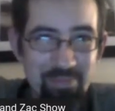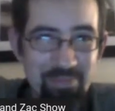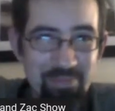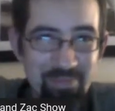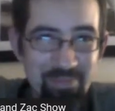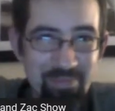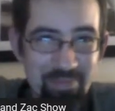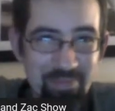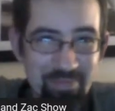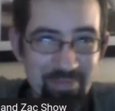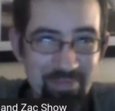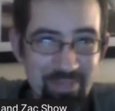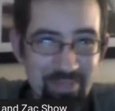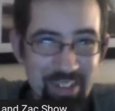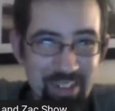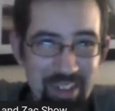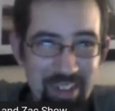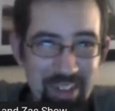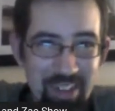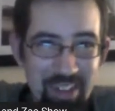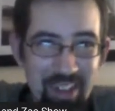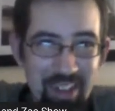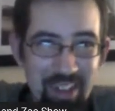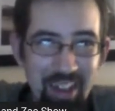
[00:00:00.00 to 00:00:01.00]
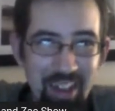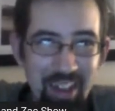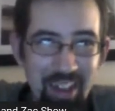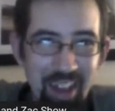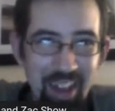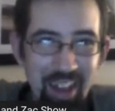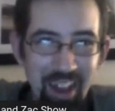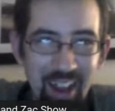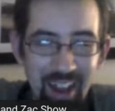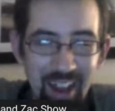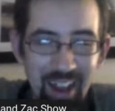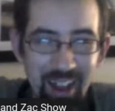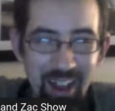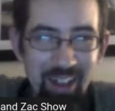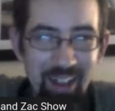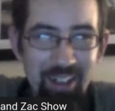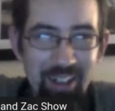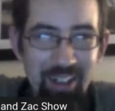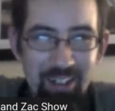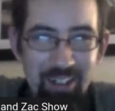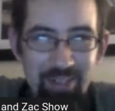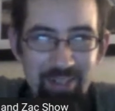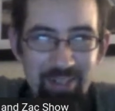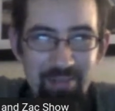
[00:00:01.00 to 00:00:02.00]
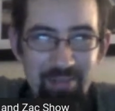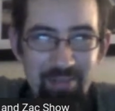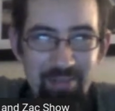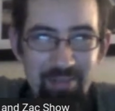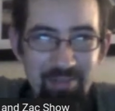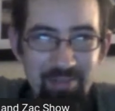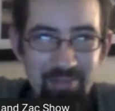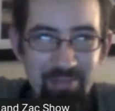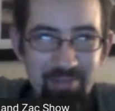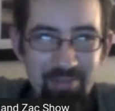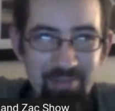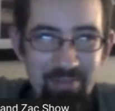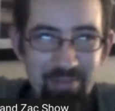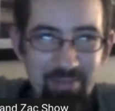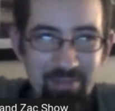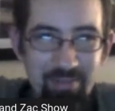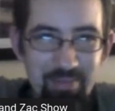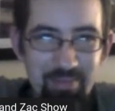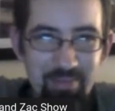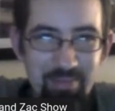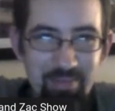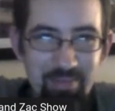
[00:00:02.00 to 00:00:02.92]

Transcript: We got to figure out what the acronym would be for it then.